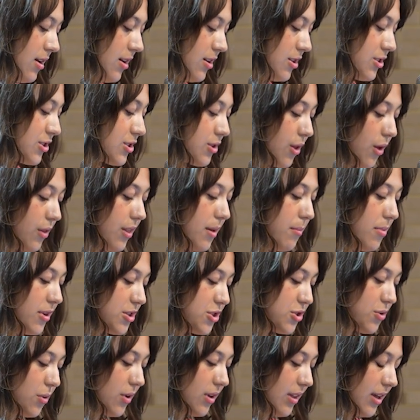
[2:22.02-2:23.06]
Slowly
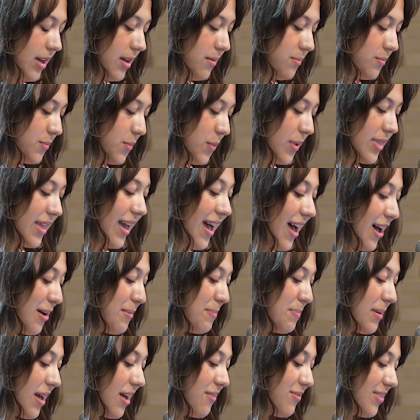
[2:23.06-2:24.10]
but surely, with the
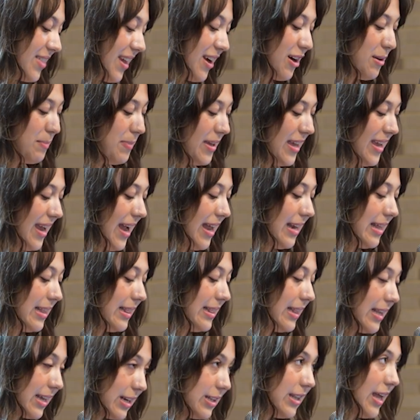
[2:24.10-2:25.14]
help of therapy and a
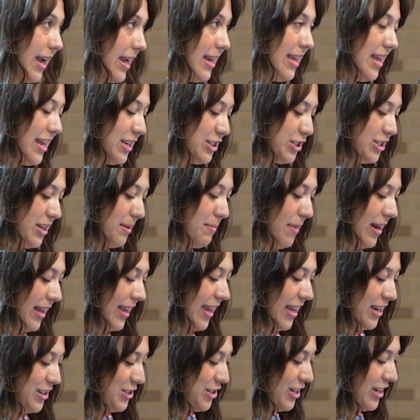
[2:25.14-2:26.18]
little ADHD
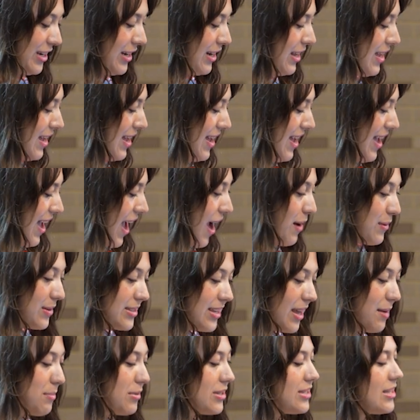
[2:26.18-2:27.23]
medication, I
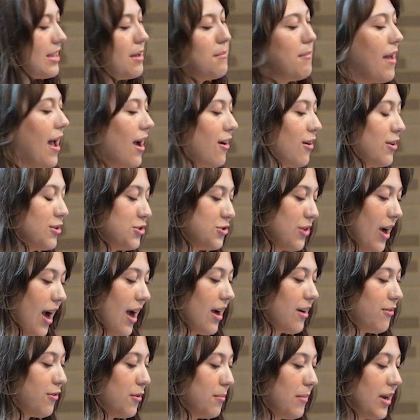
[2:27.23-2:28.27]
was able to get back on
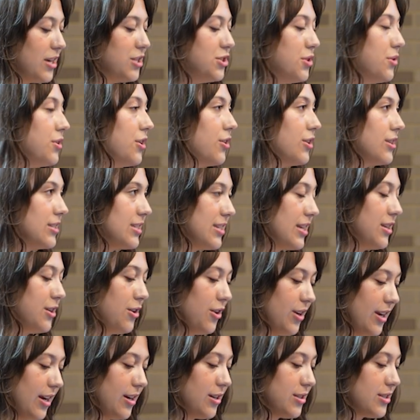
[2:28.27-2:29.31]
track for my junior and
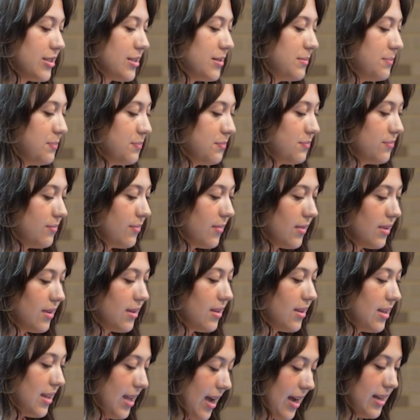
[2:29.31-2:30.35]
senior years.
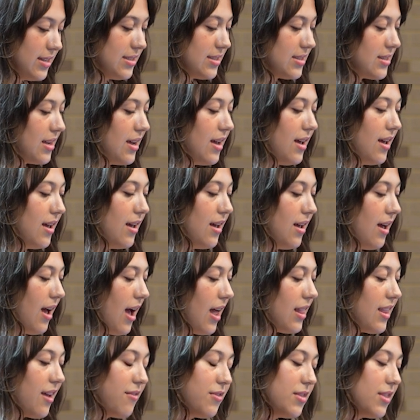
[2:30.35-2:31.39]
Yes,
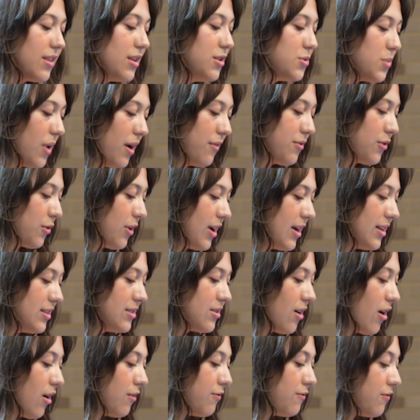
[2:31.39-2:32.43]
11th and 12th
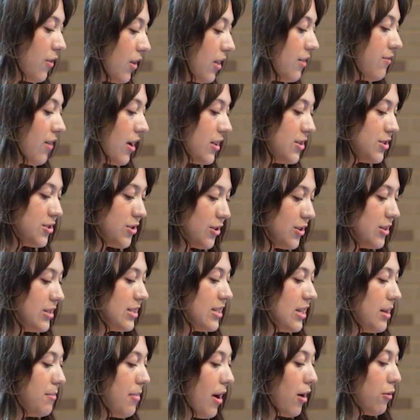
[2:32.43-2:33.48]
grades are full of
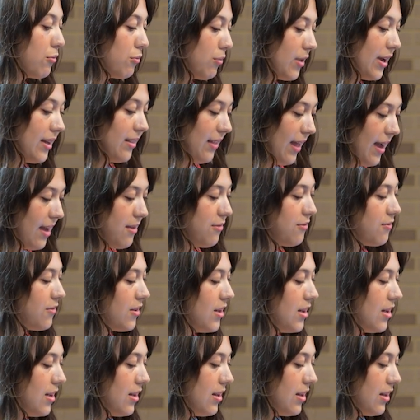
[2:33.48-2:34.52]
uncertainty about real life,
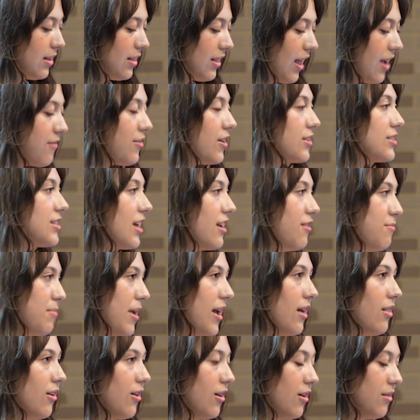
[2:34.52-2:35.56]
life outside of
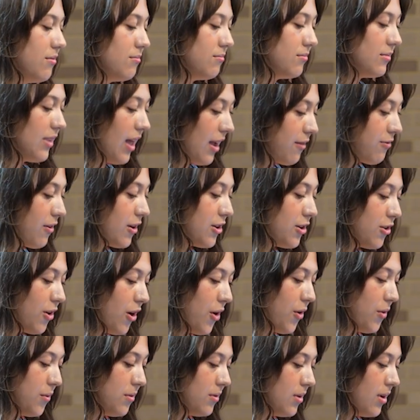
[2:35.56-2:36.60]
Baylor, life on your
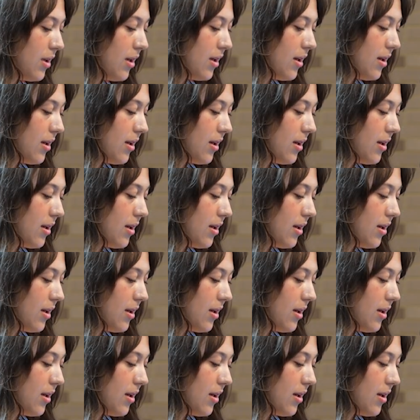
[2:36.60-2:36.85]
own,